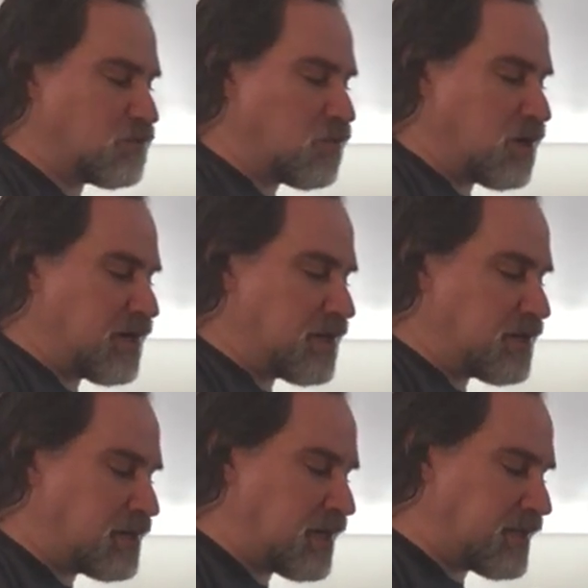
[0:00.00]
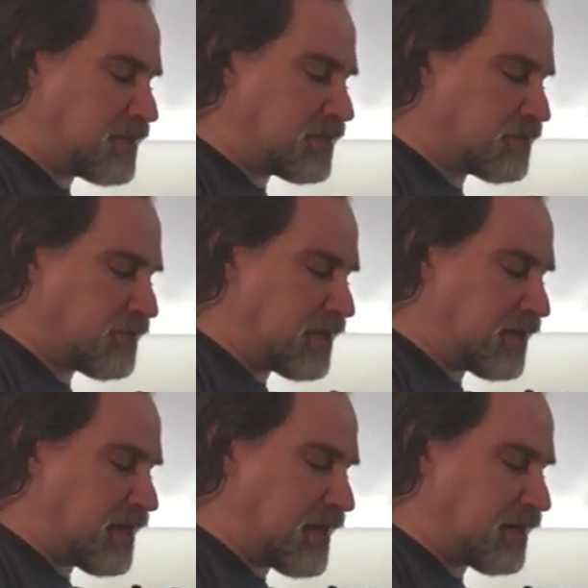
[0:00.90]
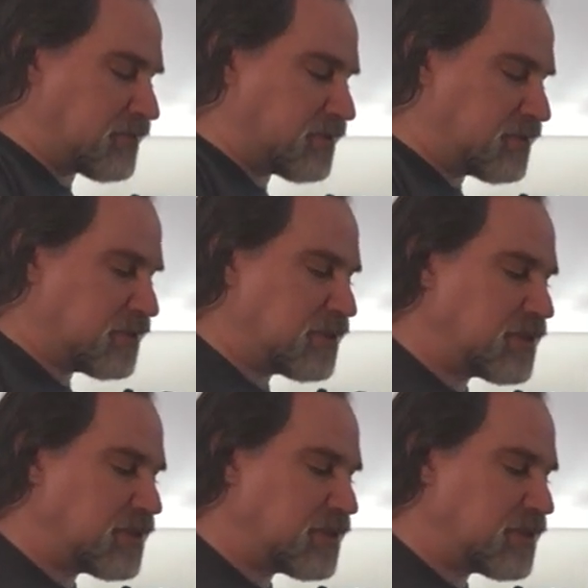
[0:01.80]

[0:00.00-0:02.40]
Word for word: one 90 degree angle.